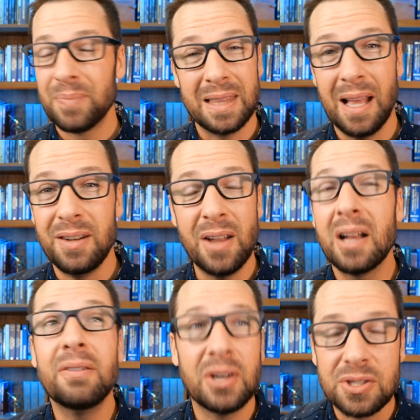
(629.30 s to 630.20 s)
none
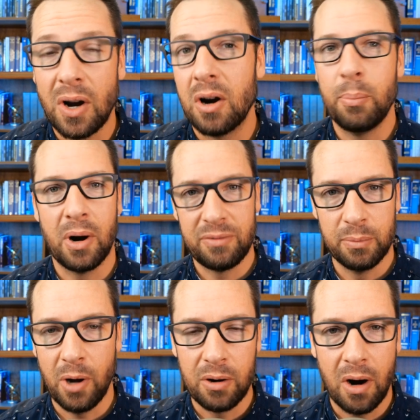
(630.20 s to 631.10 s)
of us are apart
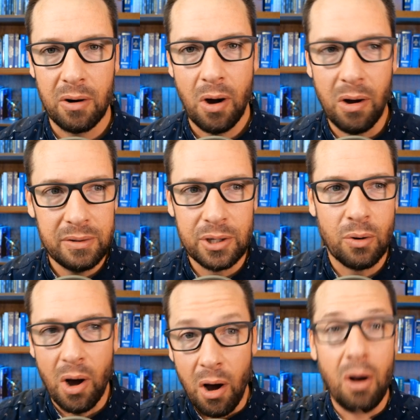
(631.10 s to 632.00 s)
from our you
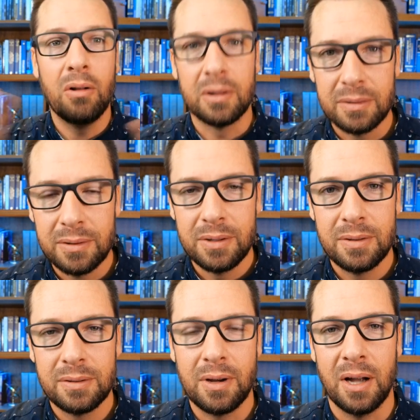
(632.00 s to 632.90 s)
know, all
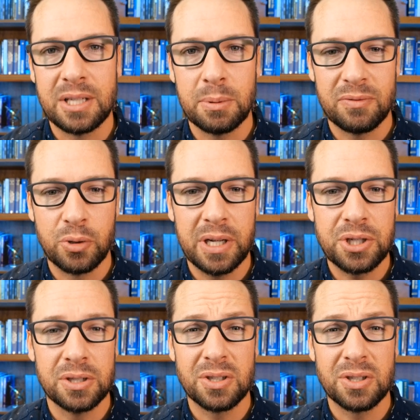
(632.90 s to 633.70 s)
concept of tradition.